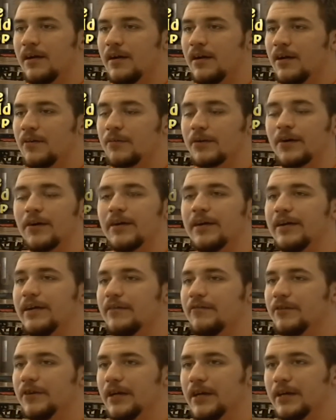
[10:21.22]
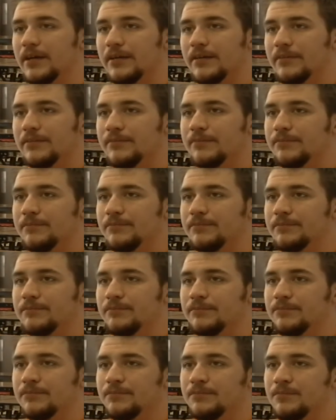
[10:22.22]
I regret it every day.
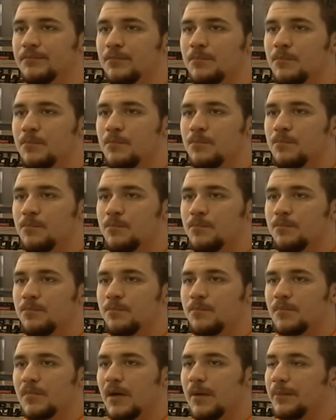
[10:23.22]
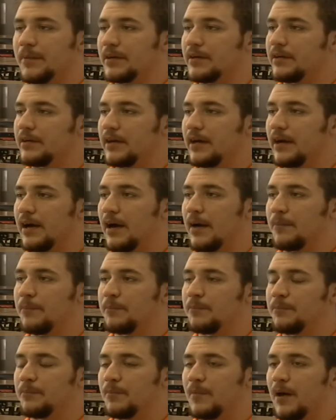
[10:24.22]
I mean,
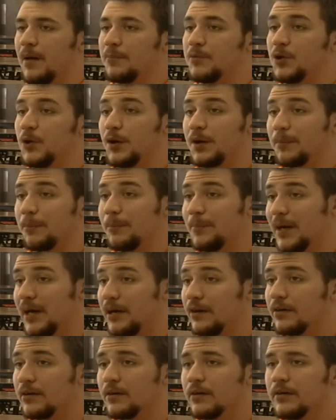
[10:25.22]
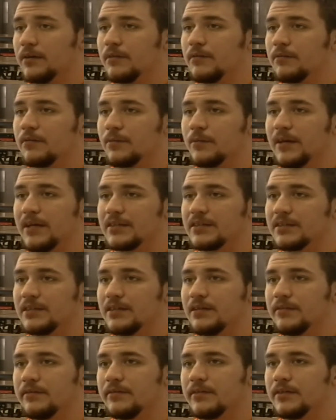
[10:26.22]
I'm doing better for
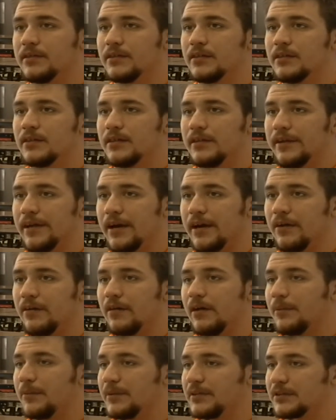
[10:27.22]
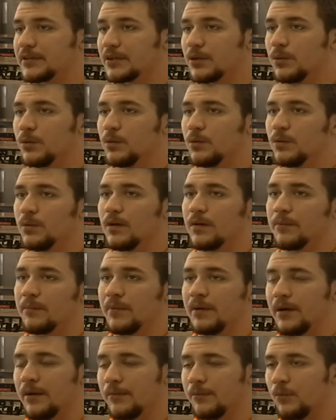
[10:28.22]
myself. Now I'm in school,
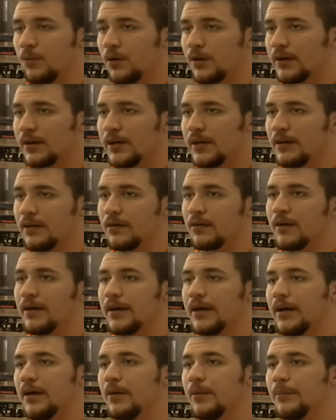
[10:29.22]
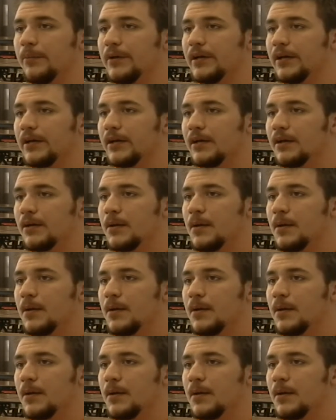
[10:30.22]
I'm working in a great company.